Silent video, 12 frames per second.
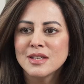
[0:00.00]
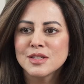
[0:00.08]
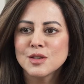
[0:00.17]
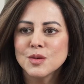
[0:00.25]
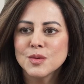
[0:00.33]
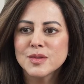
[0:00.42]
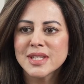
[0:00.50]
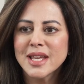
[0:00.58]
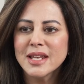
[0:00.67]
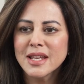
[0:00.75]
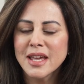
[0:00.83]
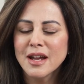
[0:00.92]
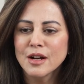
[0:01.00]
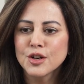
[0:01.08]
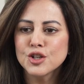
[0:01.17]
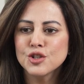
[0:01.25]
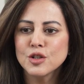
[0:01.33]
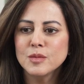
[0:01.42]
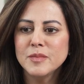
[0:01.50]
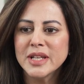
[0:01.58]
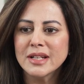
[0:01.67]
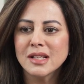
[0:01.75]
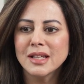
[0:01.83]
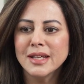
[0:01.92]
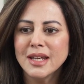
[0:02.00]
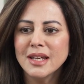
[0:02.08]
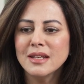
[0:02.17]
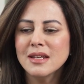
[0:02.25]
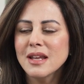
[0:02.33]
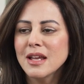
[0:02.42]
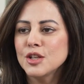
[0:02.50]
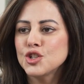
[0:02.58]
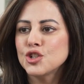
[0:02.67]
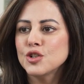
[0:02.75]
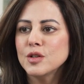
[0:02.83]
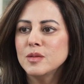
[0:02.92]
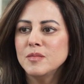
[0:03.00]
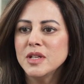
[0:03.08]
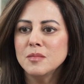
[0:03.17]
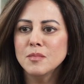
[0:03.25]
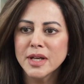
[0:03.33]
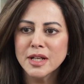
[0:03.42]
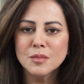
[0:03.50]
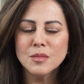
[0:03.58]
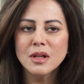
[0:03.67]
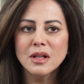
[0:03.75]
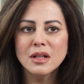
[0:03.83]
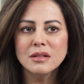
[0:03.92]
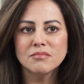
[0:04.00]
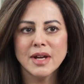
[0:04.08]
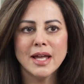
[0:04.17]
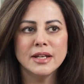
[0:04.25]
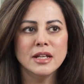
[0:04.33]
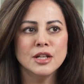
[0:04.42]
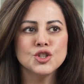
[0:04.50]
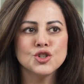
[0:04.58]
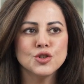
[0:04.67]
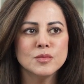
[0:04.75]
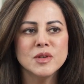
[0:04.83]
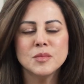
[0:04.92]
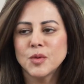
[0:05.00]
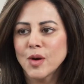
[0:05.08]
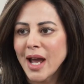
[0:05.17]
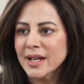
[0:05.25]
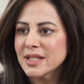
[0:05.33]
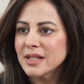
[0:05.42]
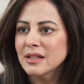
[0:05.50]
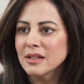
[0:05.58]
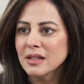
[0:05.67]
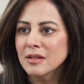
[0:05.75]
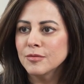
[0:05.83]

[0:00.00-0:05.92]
So skincare should be clean, it should be minimal, and it should be practical.